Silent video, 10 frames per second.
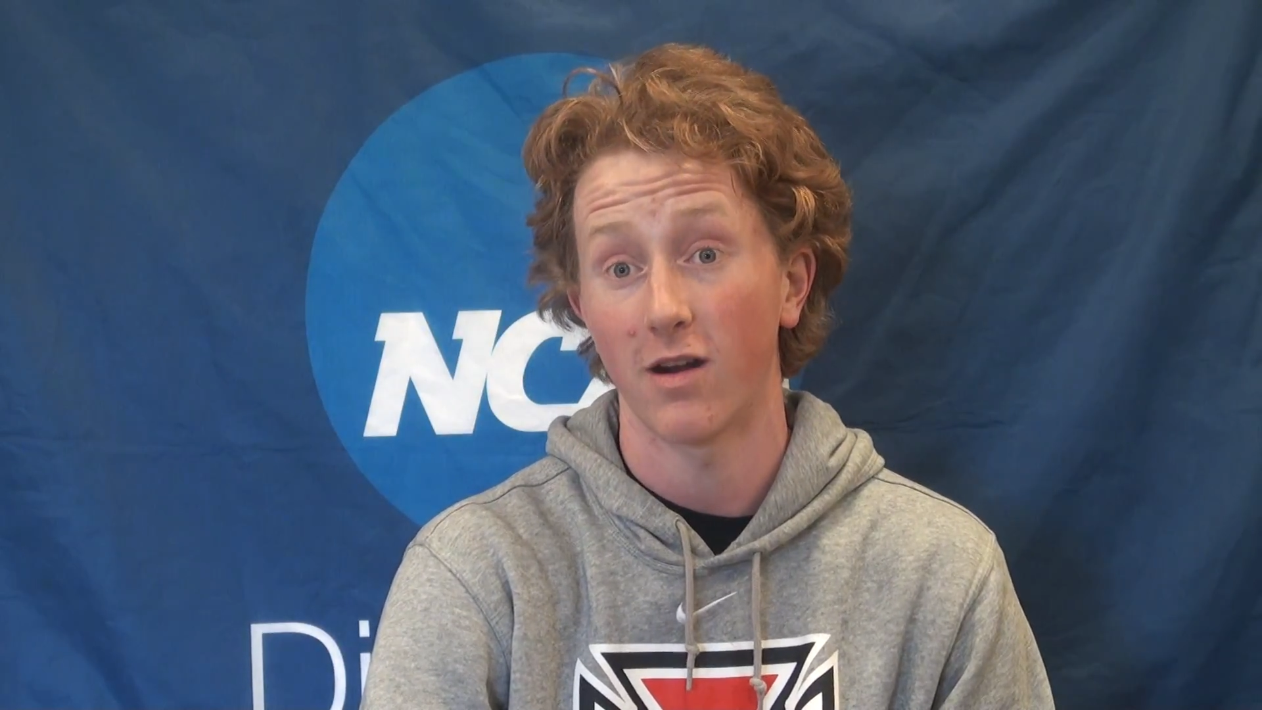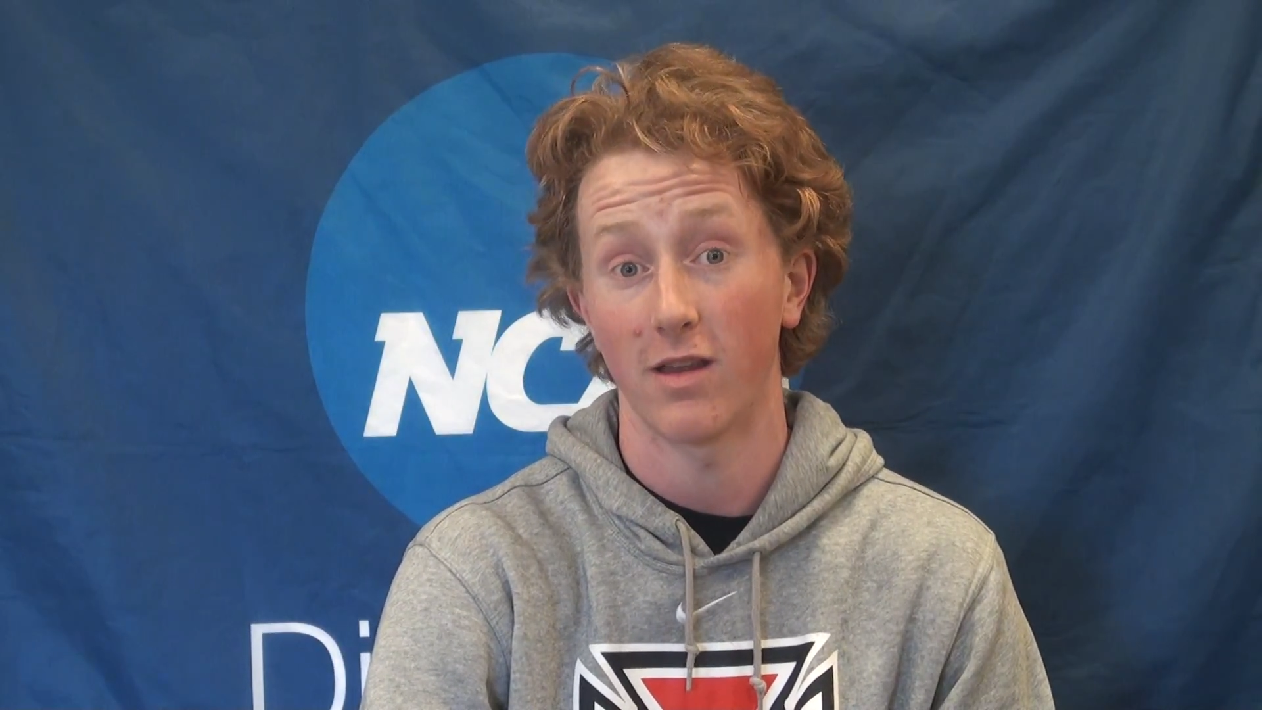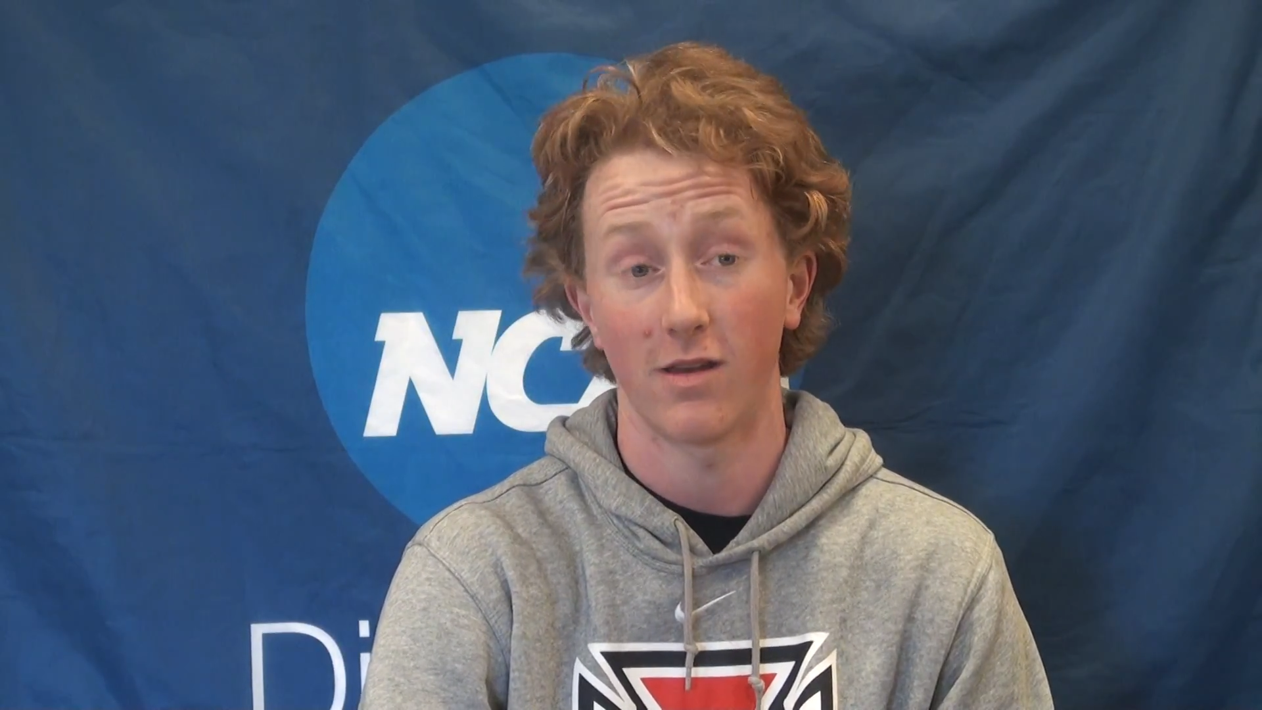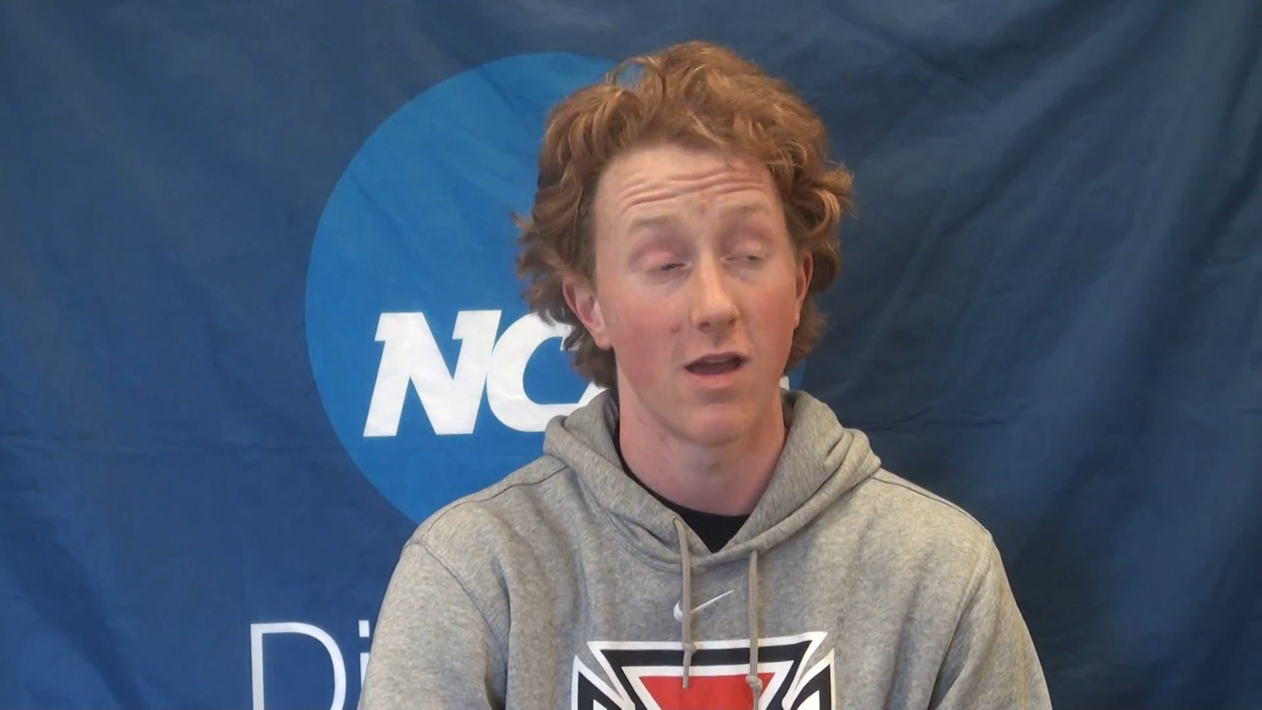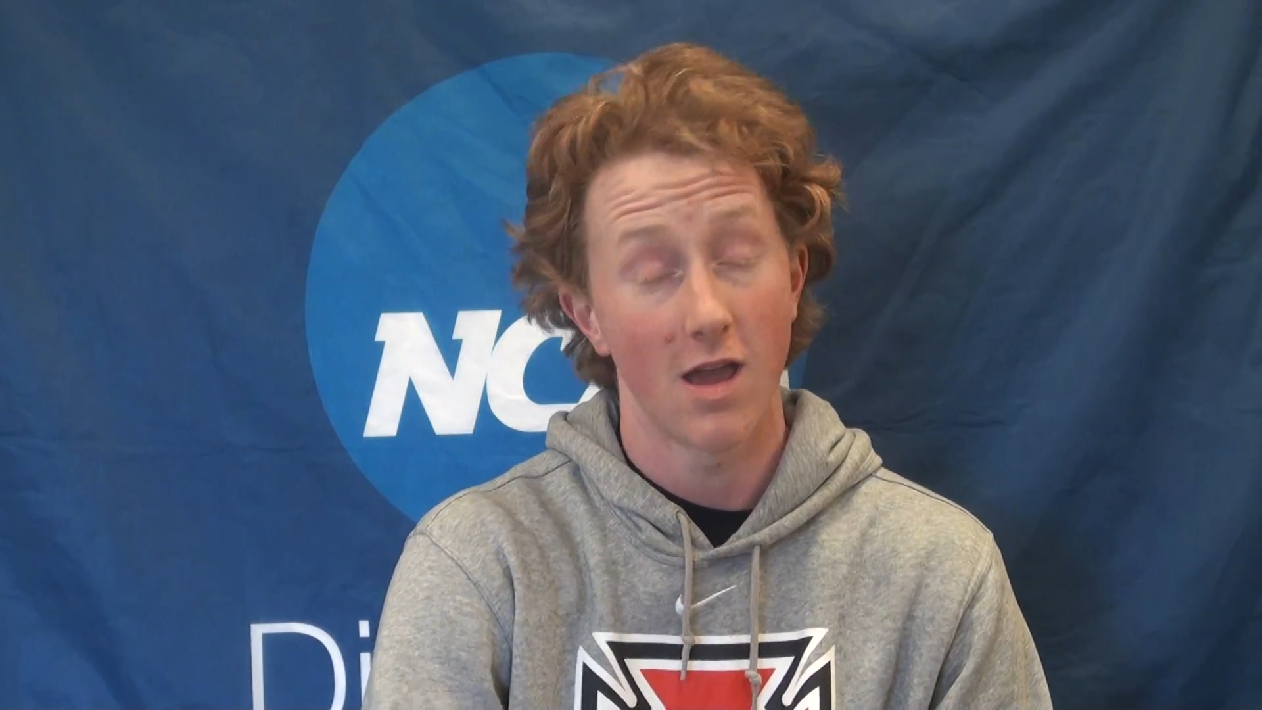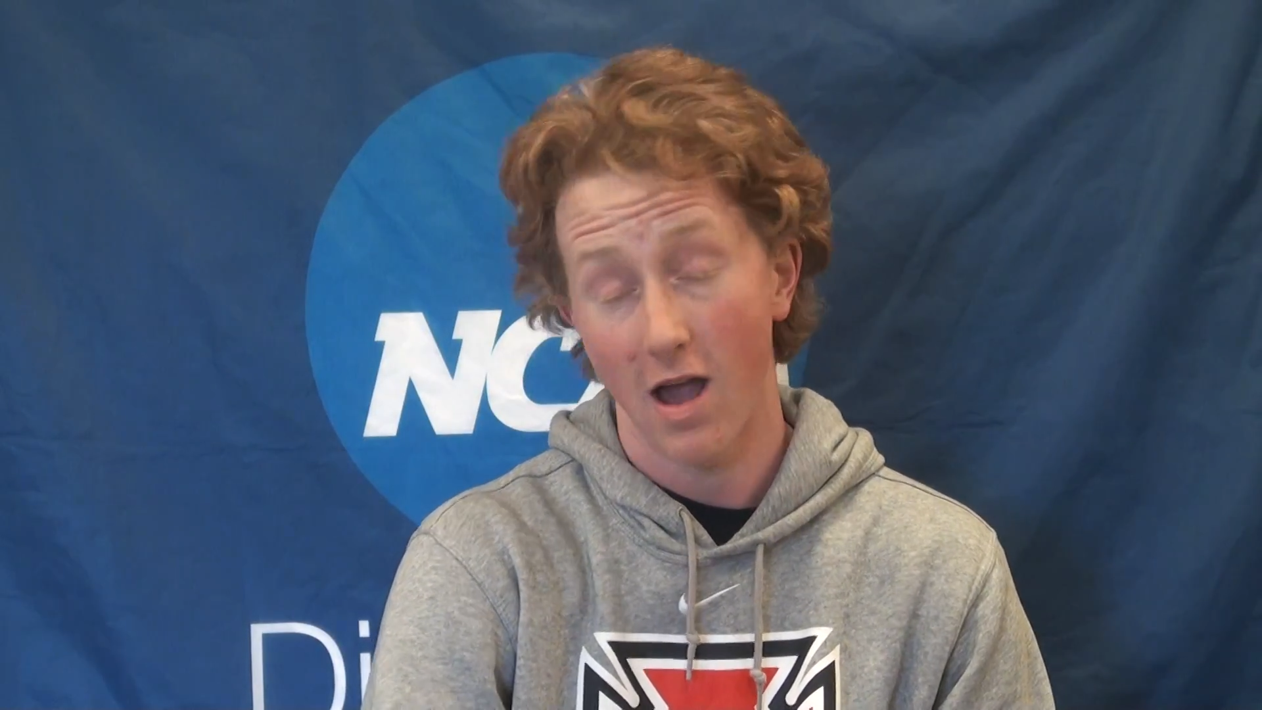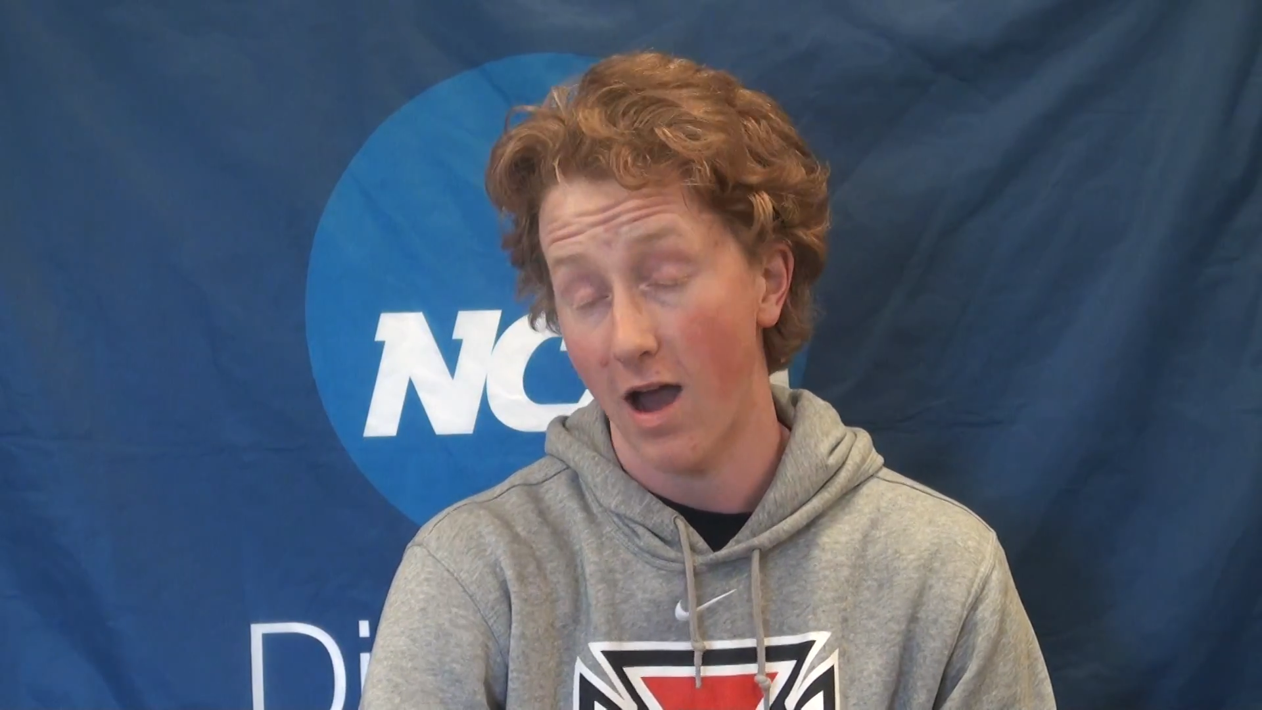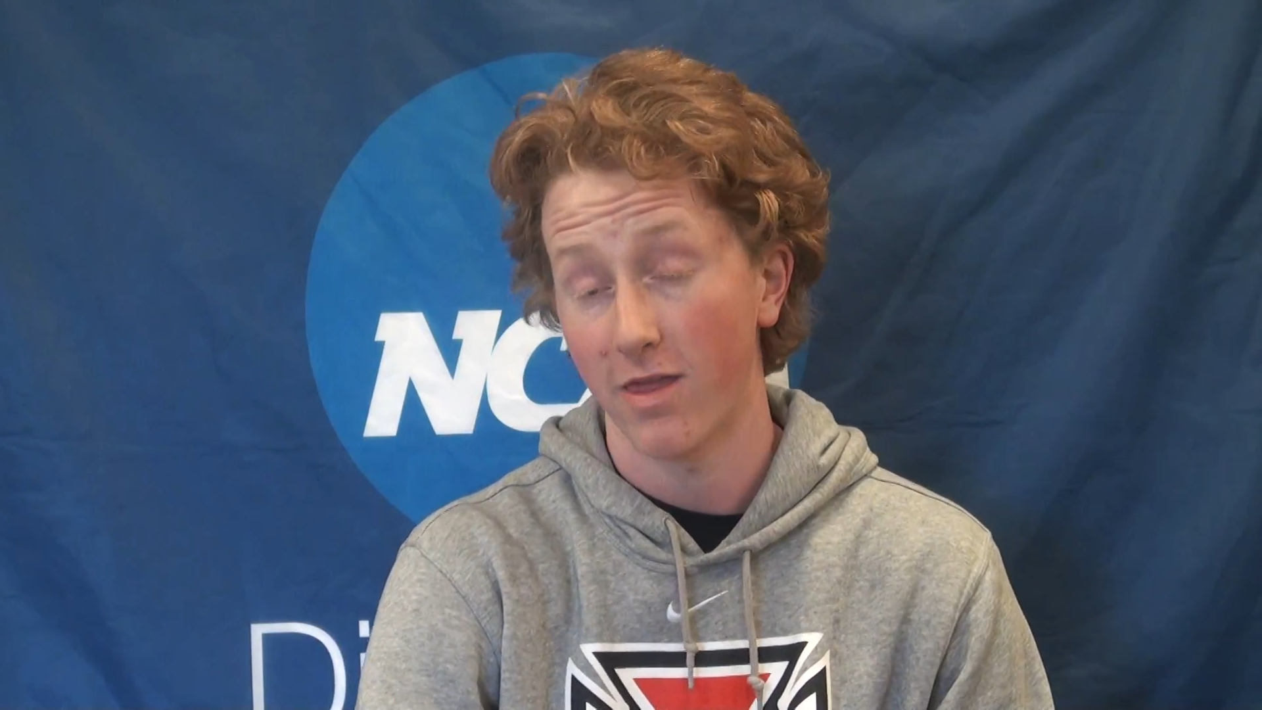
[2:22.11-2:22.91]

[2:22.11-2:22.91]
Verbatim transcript: And I